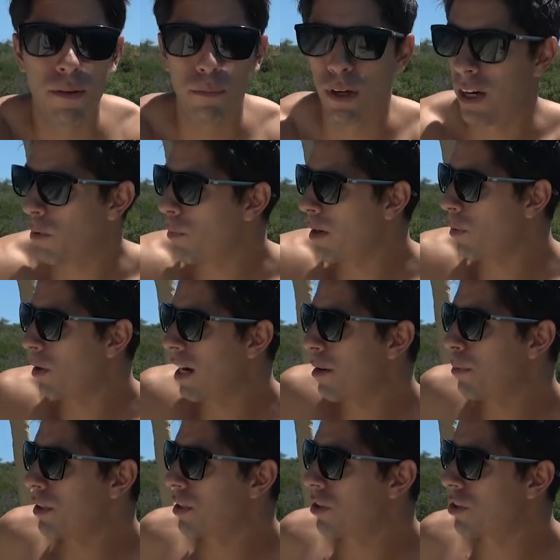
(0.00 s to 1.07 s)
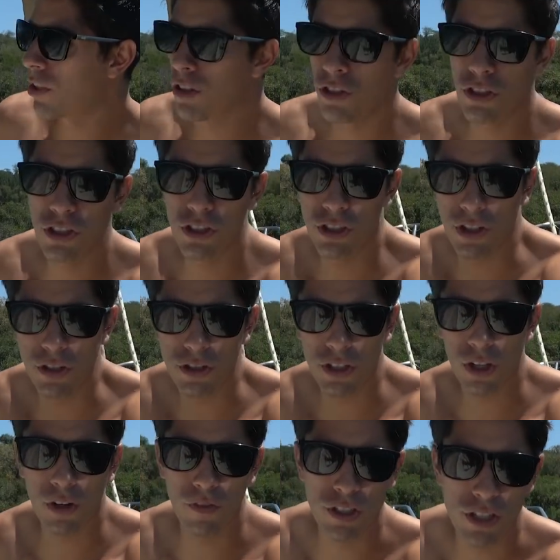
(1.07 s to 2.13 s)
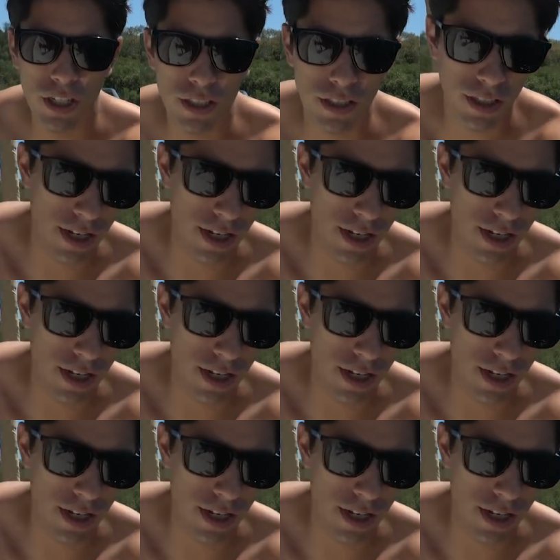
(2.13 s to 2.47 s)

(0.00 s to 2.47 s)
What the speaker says: But we were able to scooch it over just